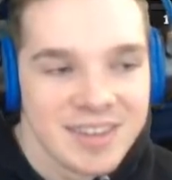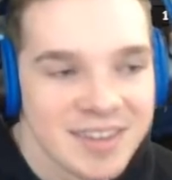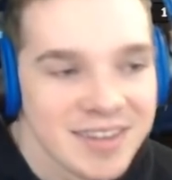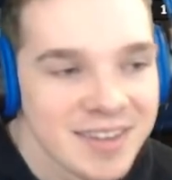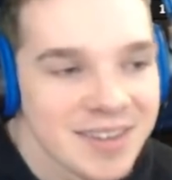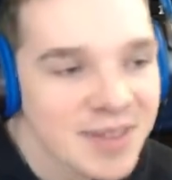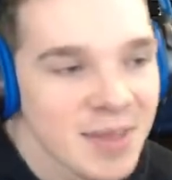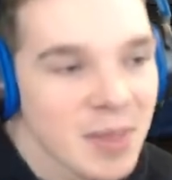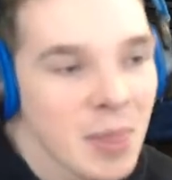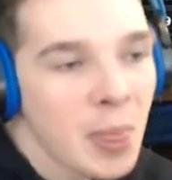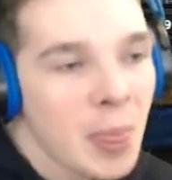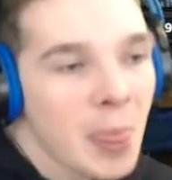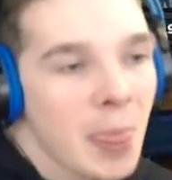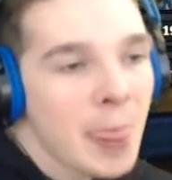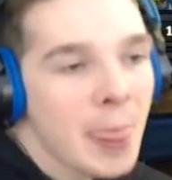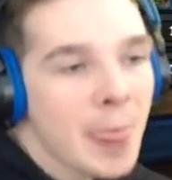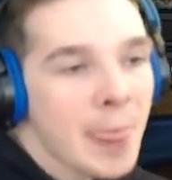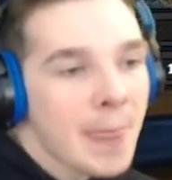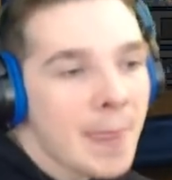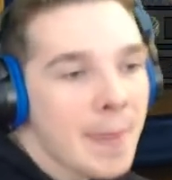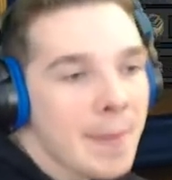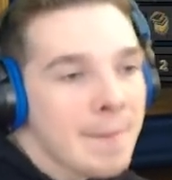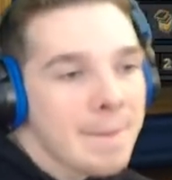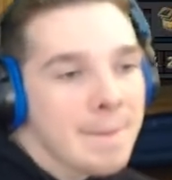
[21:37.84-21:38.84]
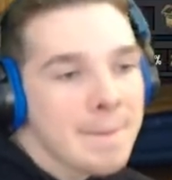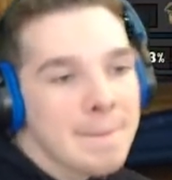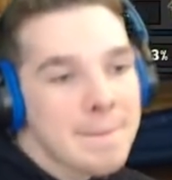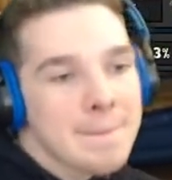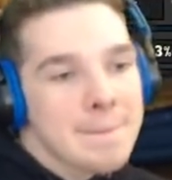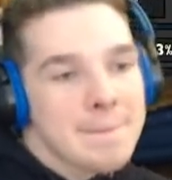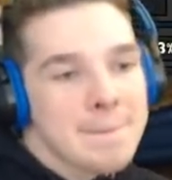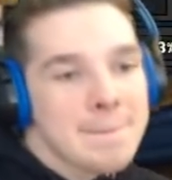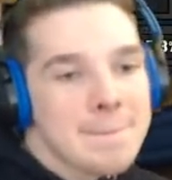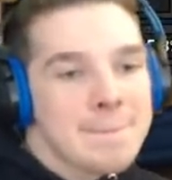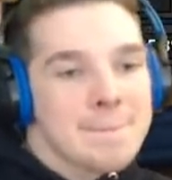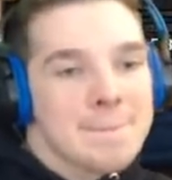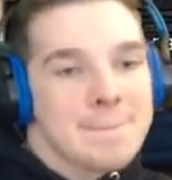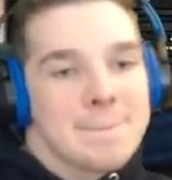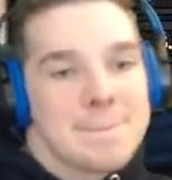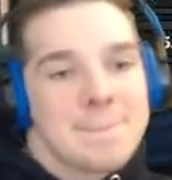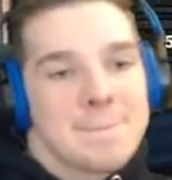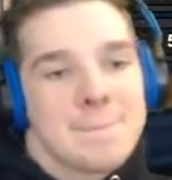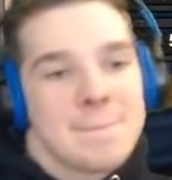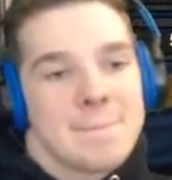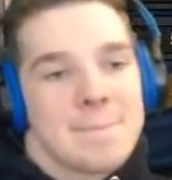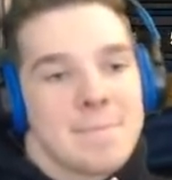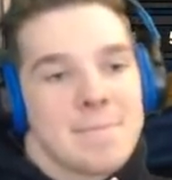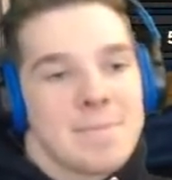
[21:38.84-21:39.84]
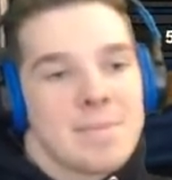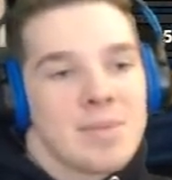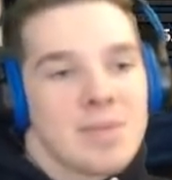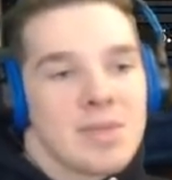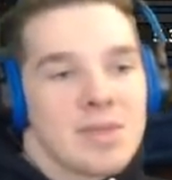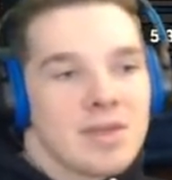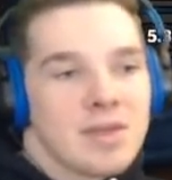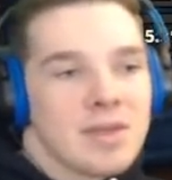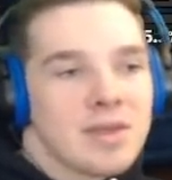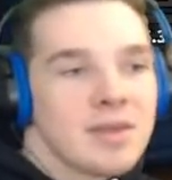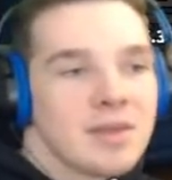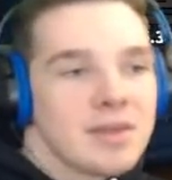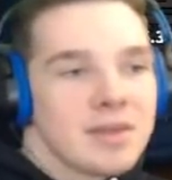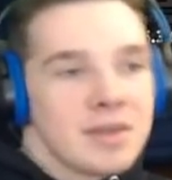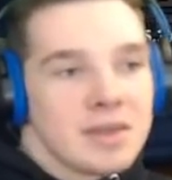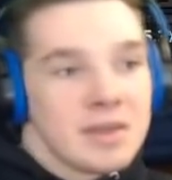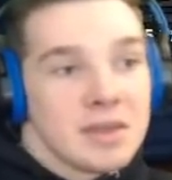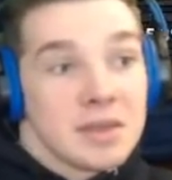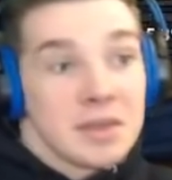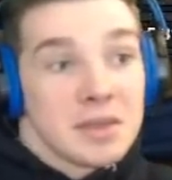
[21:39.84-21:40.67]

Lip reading: (silence)